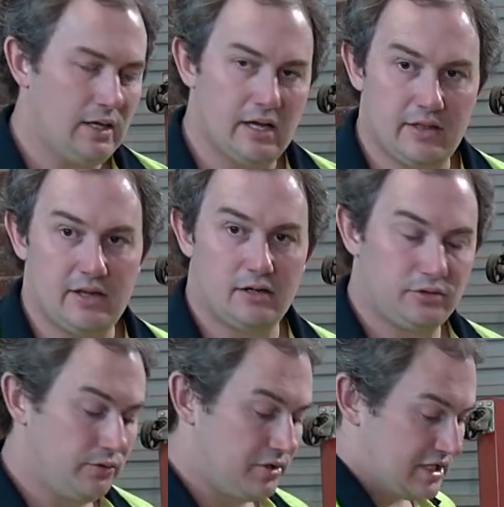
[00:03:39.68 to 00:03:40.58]
And then I'll
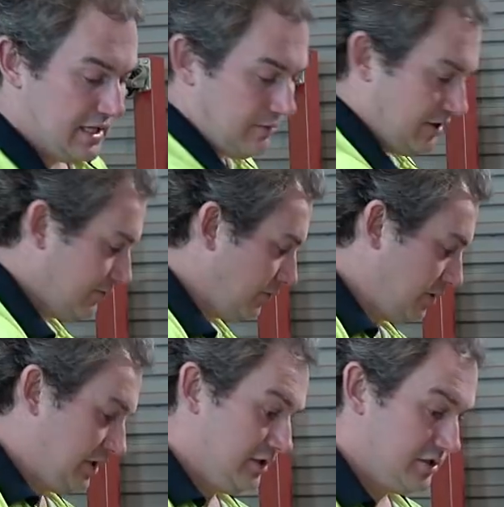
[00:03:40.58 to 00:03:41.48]
do the same thing for
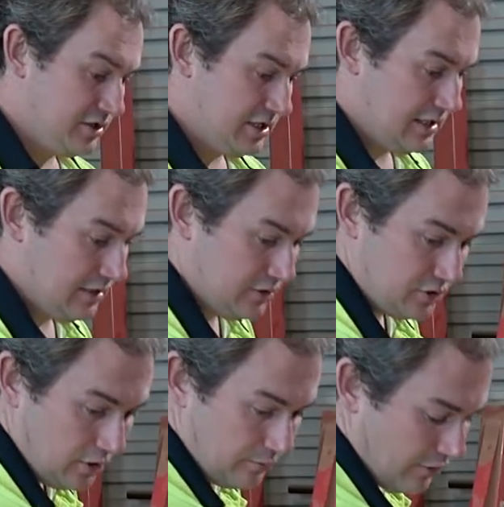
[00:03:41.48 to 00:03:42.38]
the second
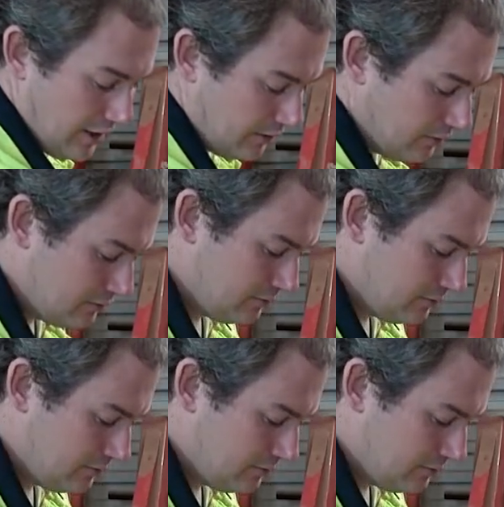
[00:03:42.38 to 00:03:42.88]
top rail.